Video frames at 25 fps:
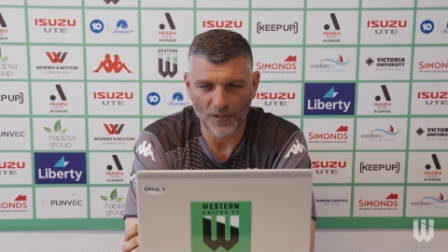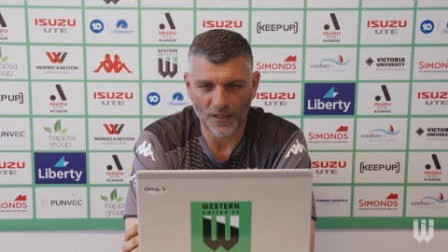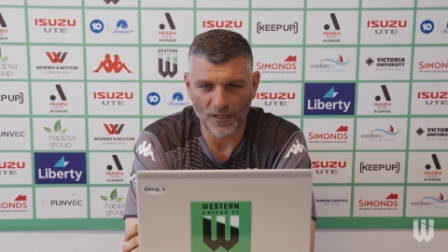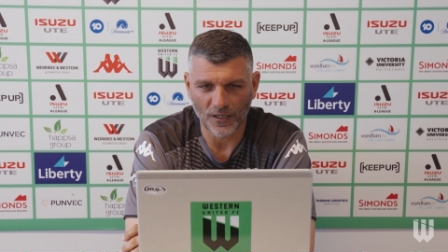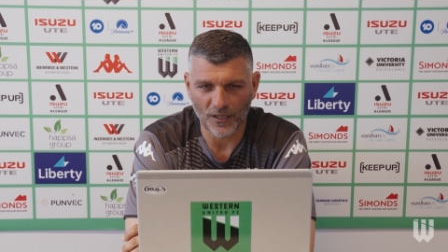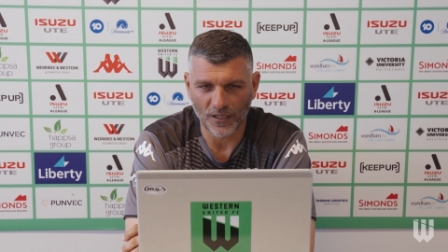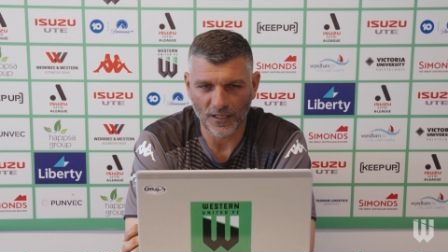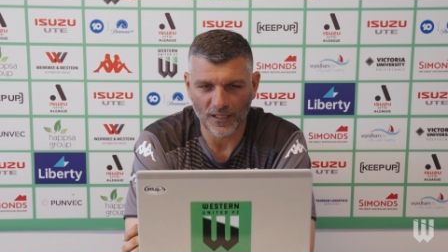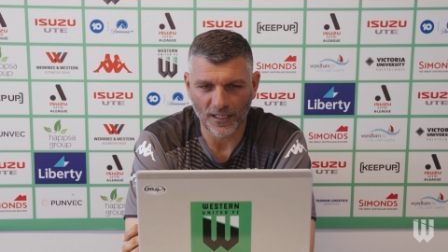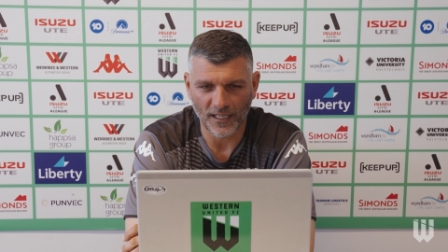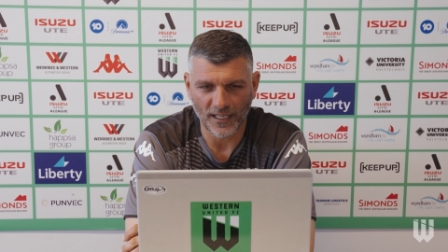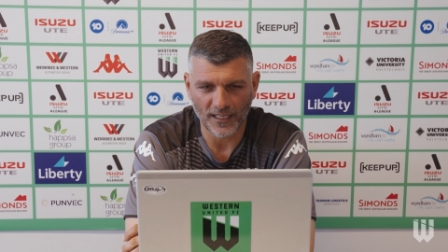you
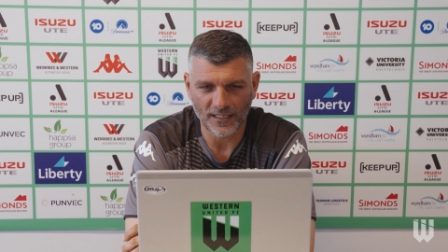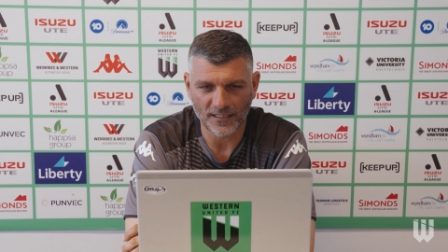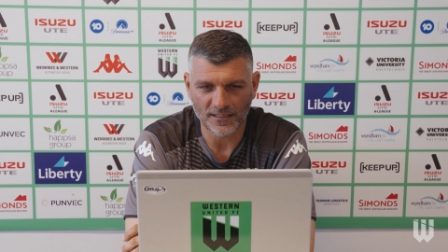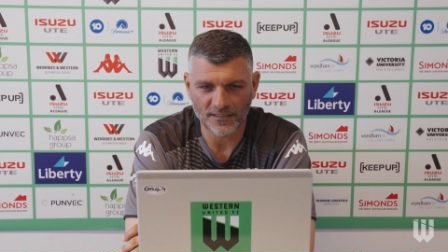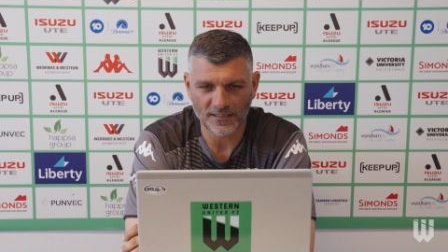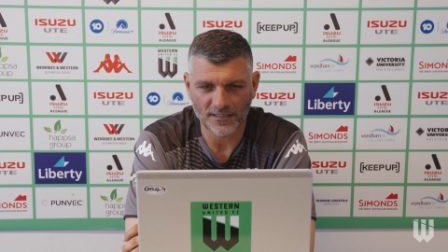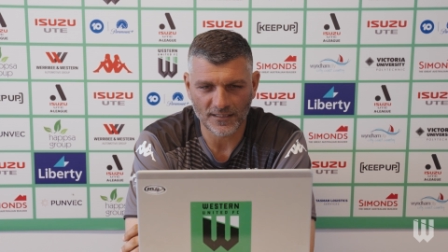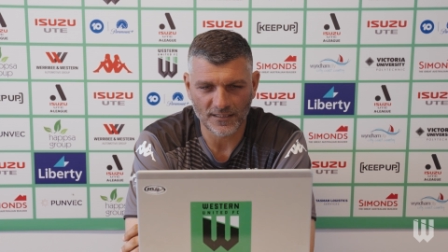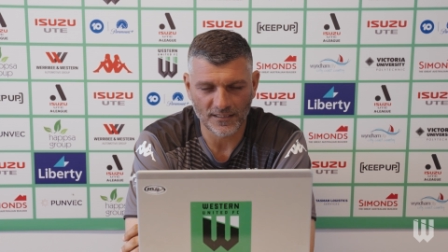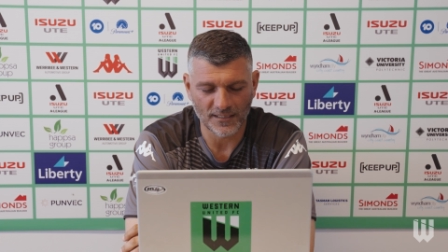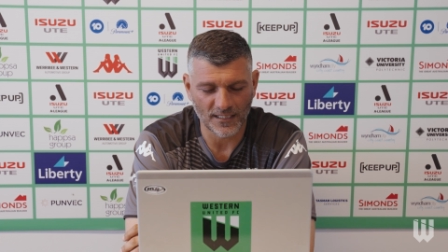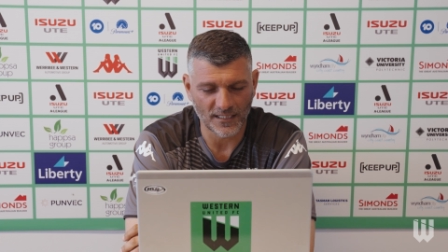know,
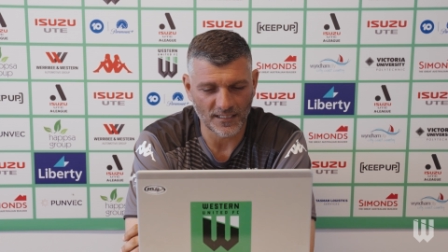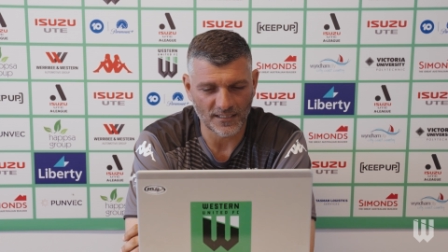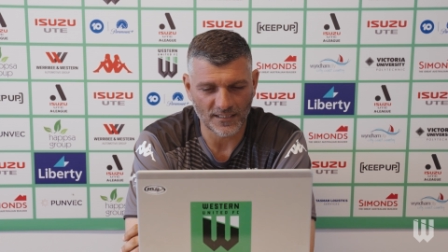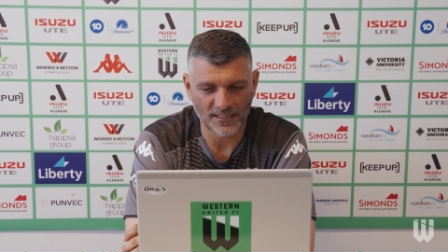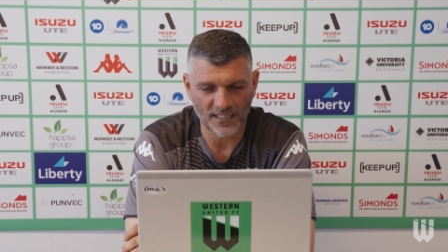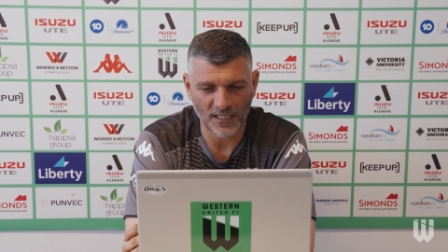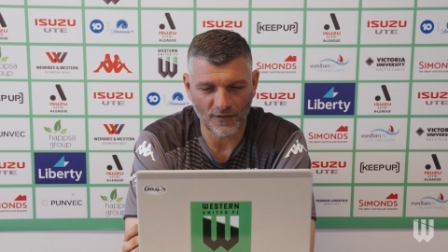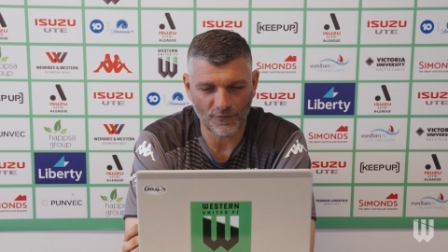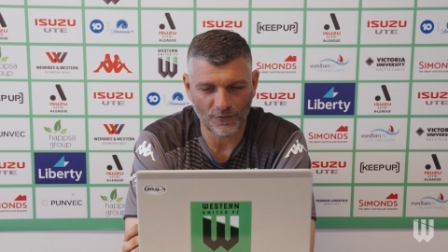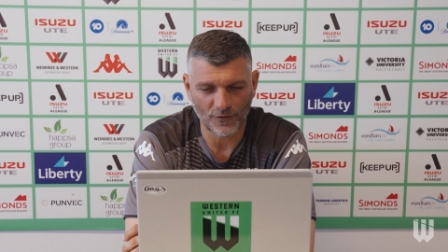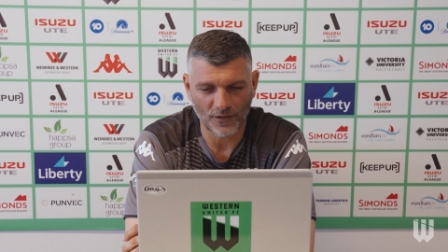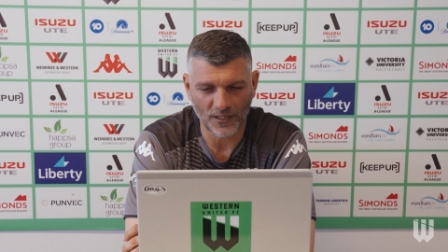he's
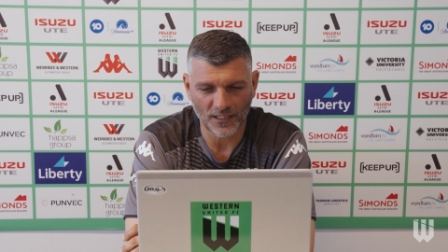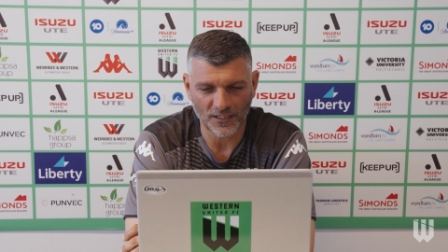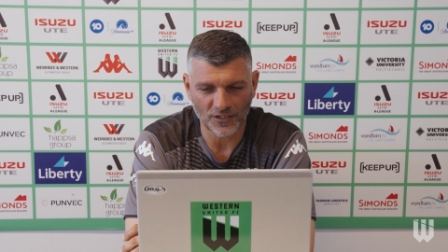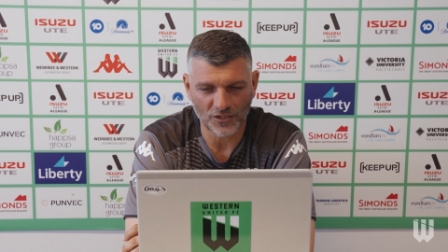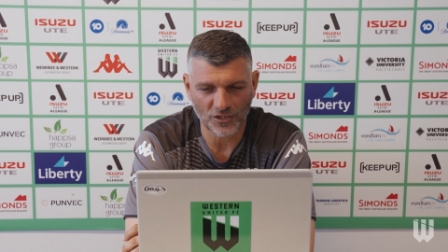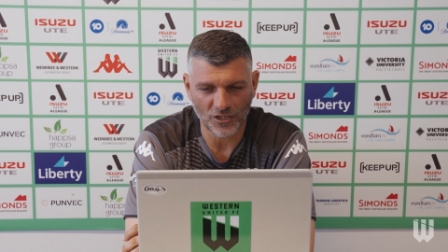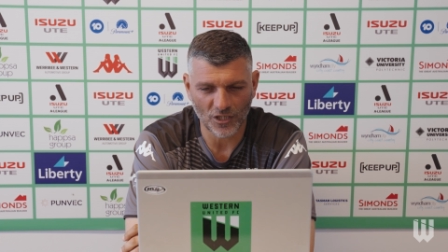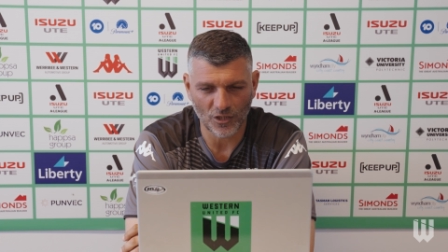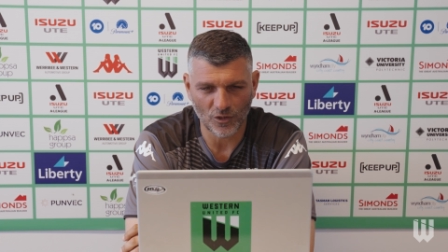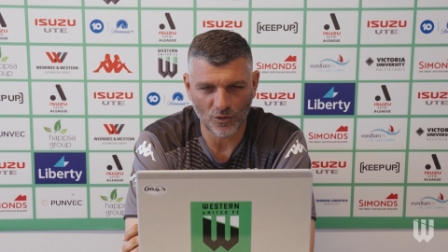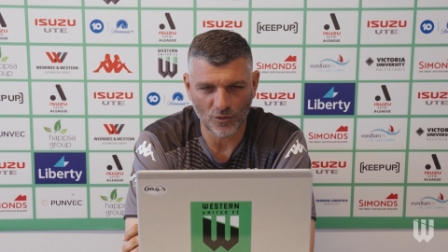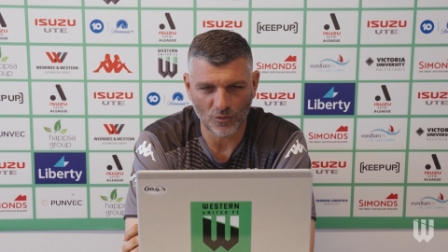definitely
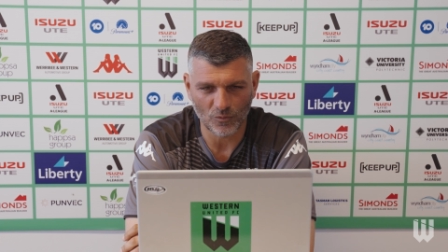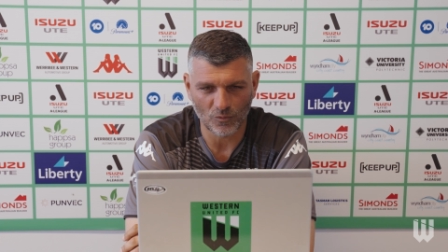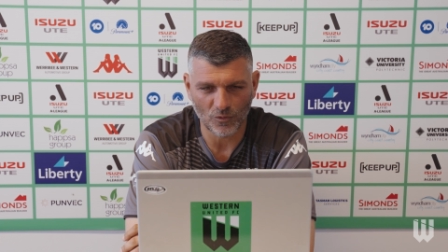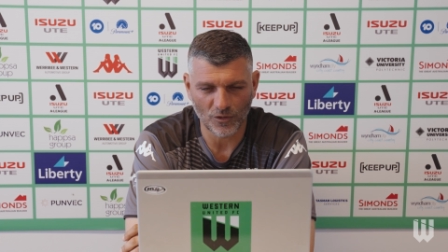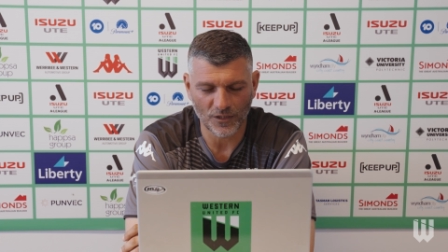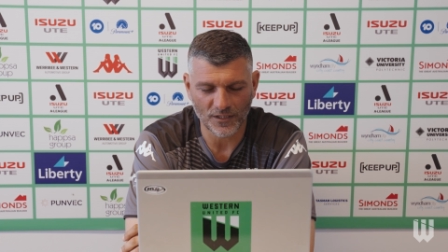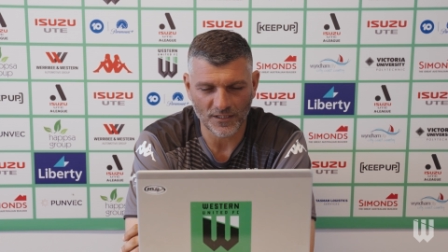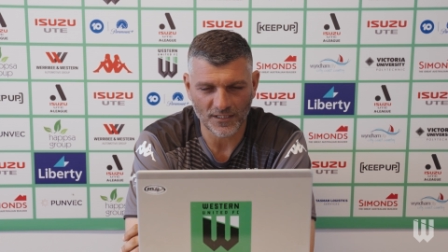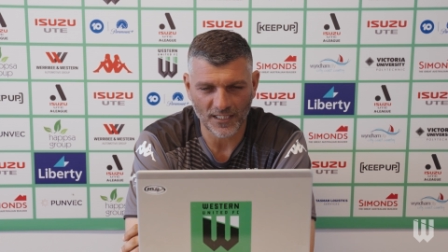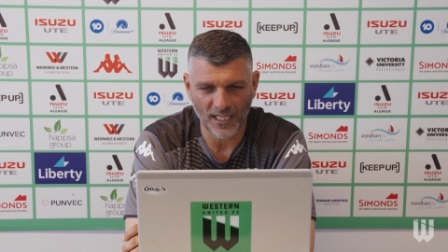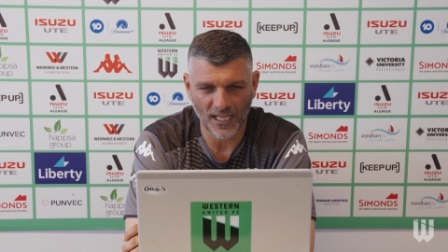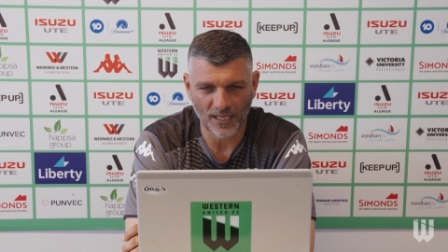shown
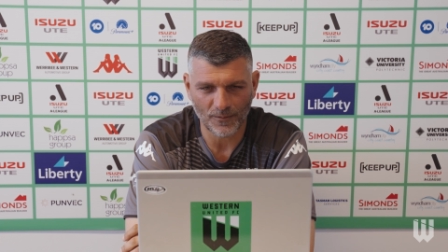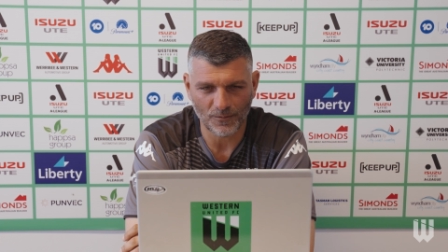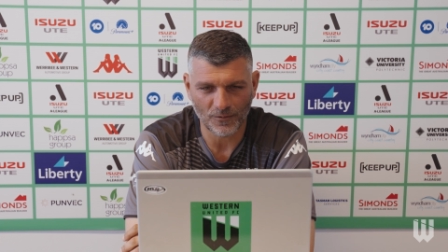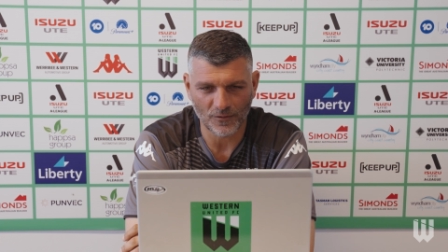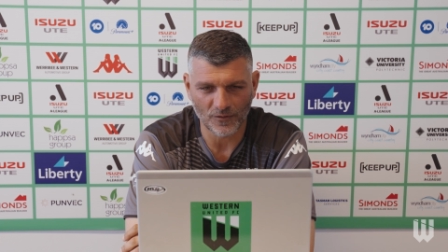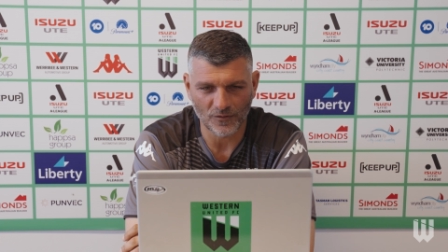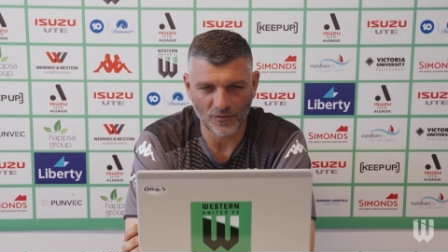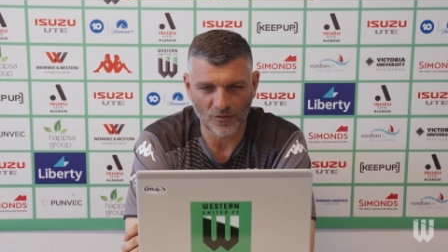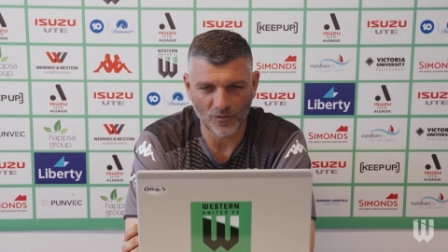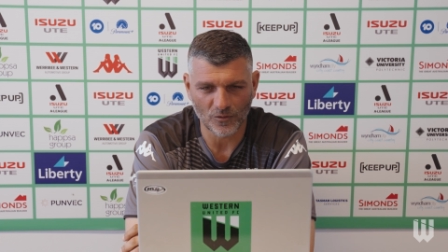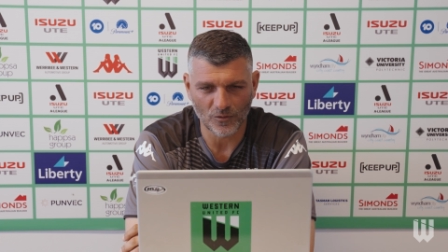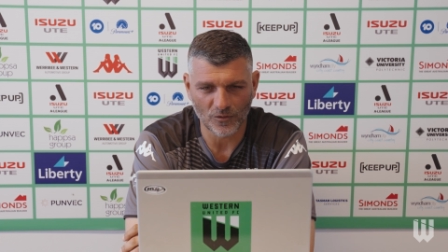what he's
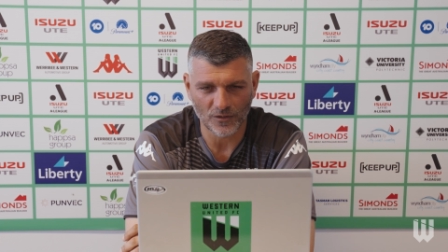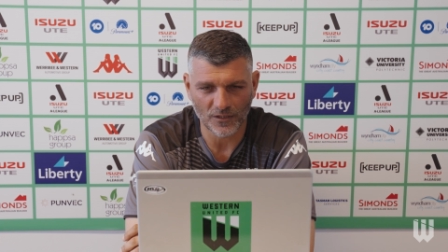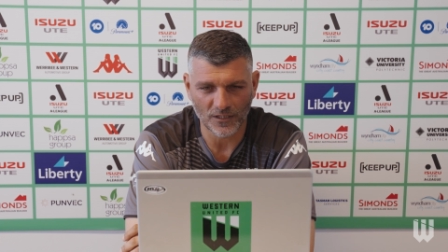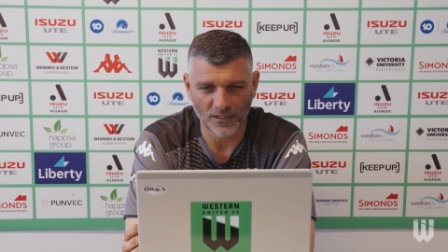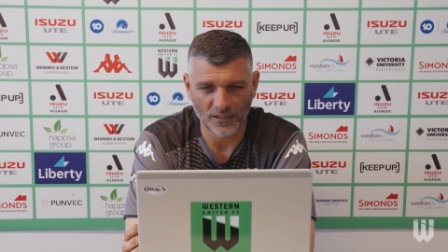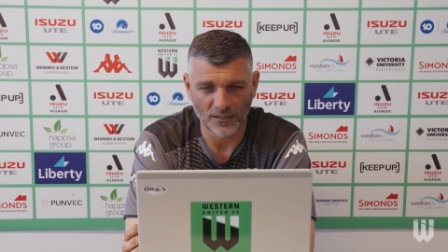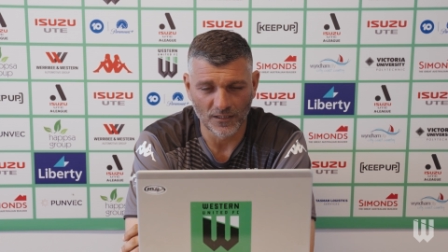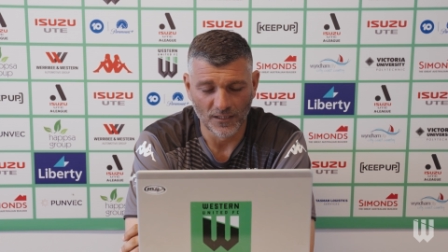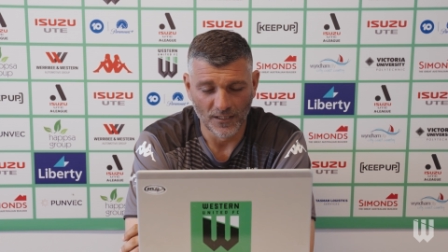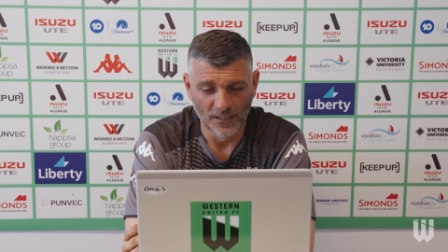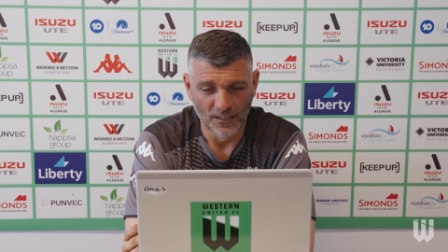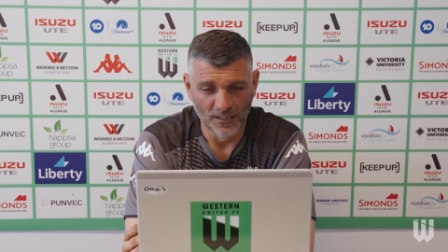capable of
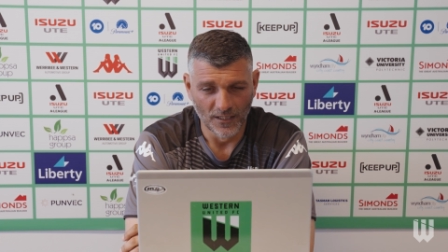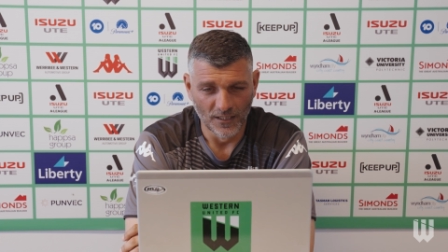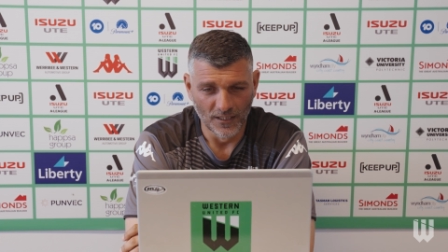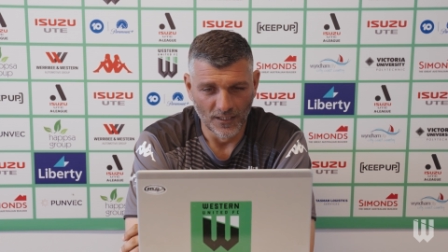doing. And,